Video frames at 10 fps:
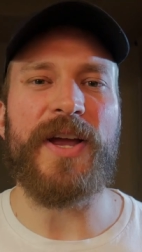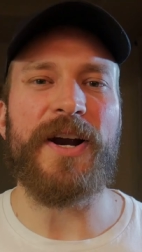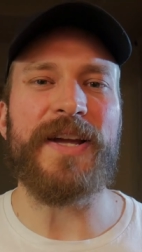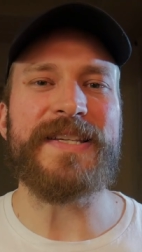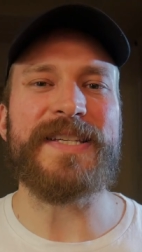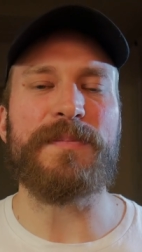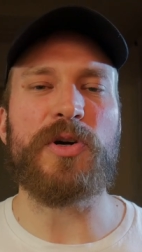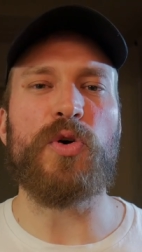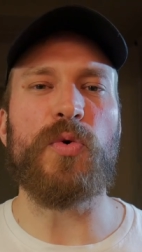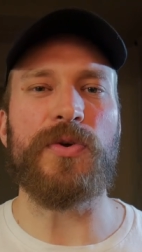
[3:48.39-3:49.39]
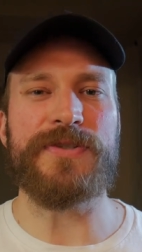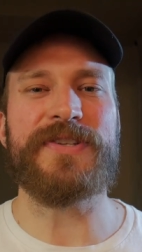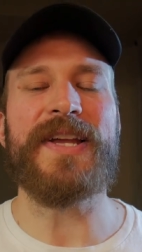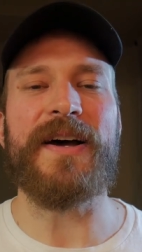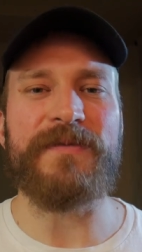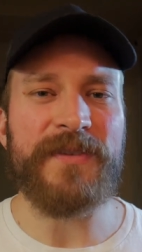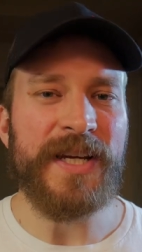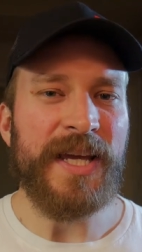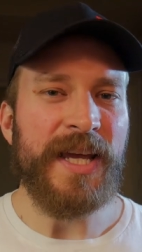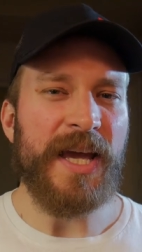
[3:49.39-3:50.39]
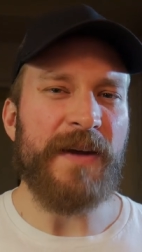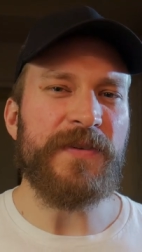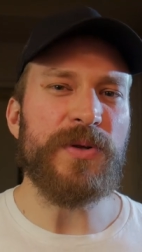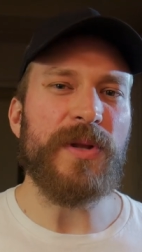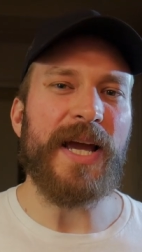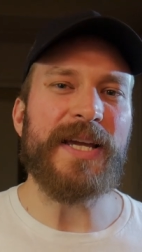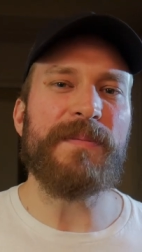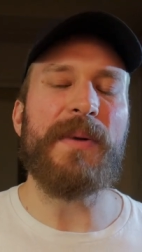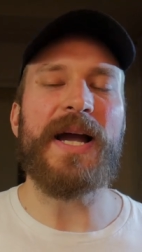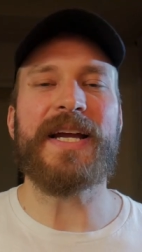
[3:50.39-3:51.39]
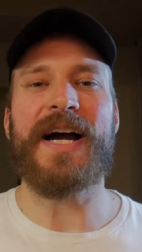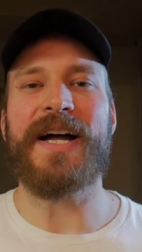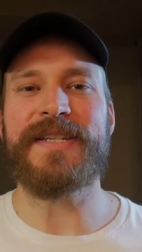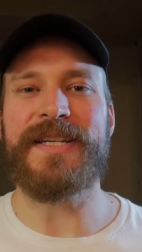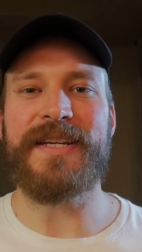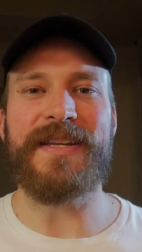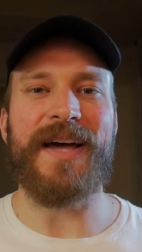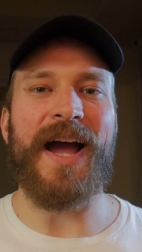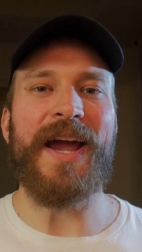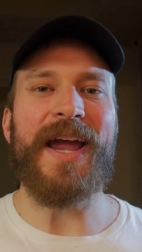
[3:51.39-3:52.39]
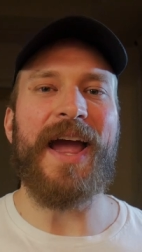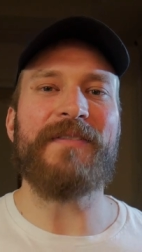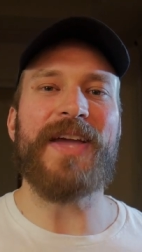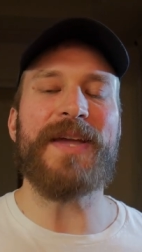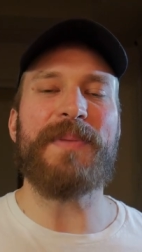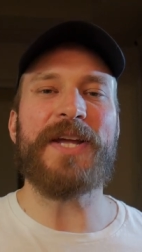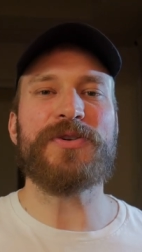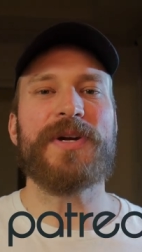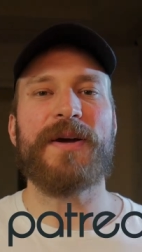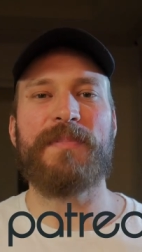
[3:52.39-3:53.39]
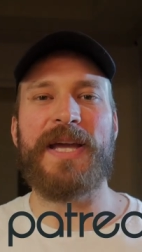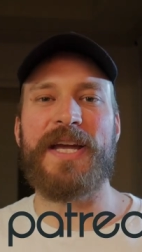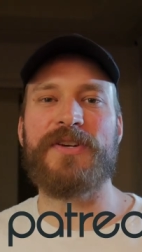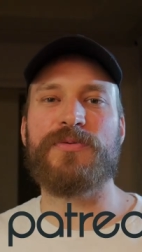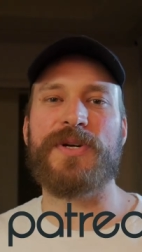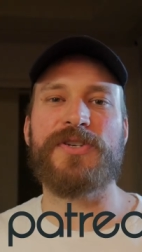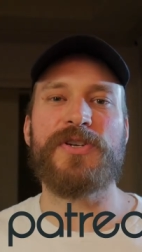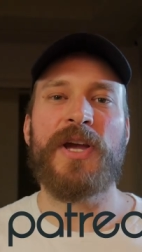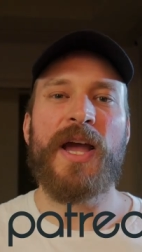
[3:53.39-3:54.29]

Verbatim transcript: There is some cool stuff. If you like my content, I have a Patreon page, which